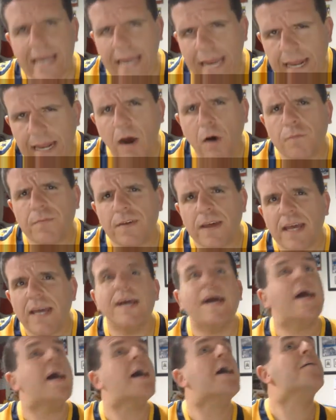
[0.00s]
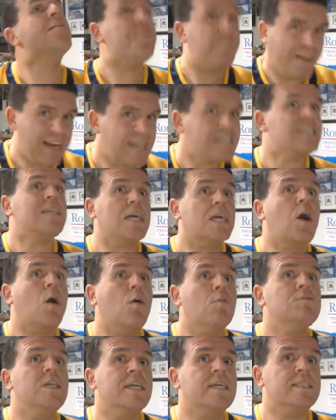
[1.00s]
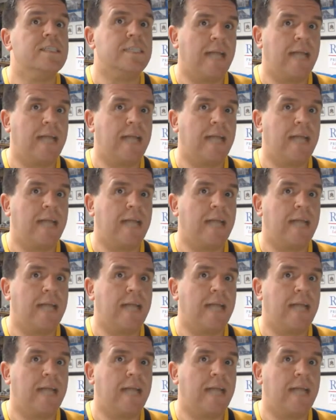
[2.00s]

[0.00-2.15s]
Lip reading: Get healthy, fix the coaching